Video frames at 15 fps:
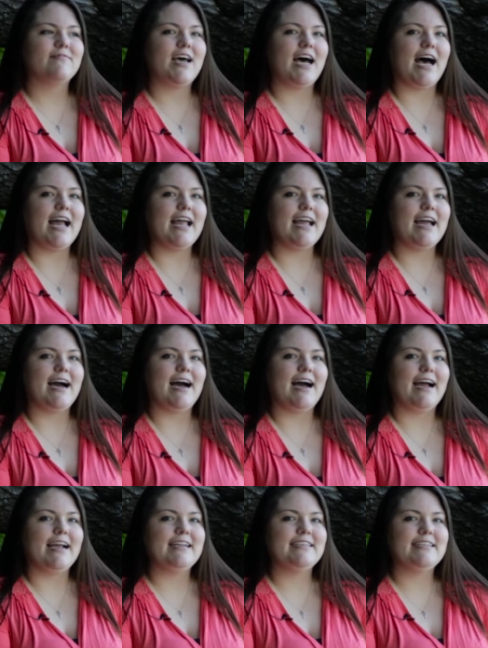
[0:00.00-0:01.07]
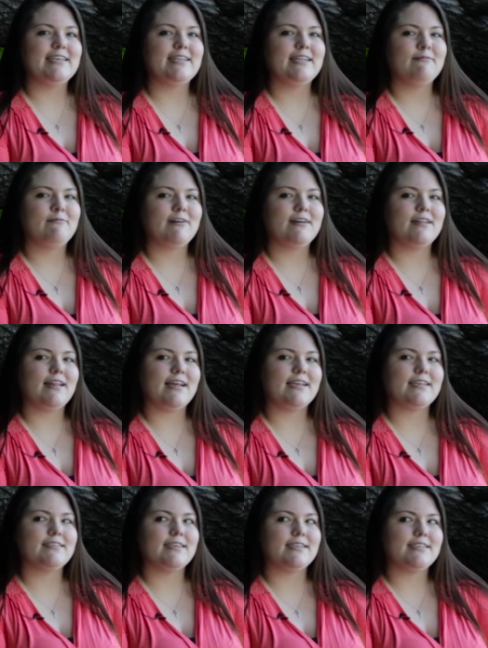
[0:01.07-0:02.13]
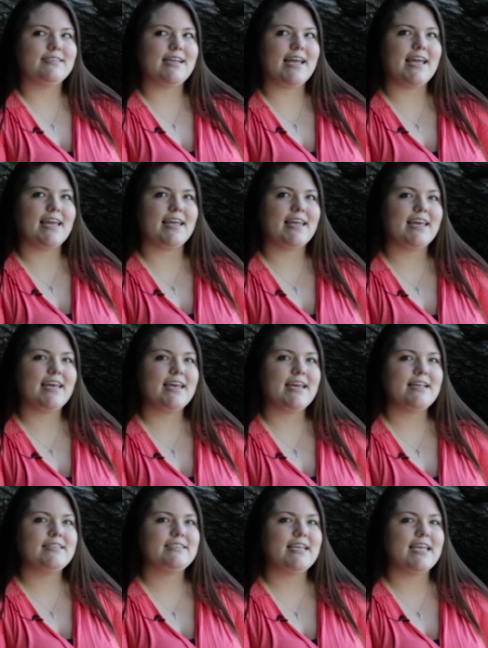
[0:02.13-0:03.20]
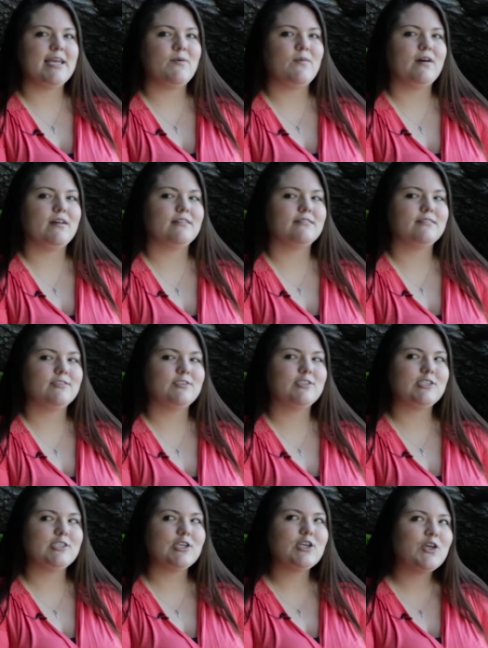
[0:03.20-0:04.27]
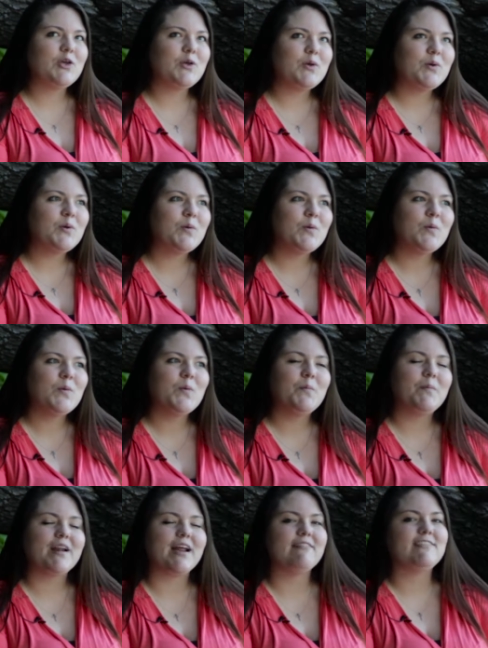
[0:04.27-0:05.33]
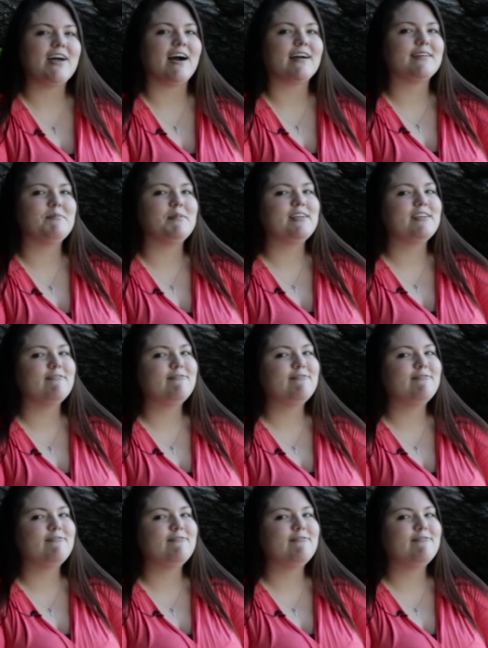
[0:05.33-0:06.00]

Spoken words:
I ideally want like 6 to 8 kids. He wants 2, but I've talked him into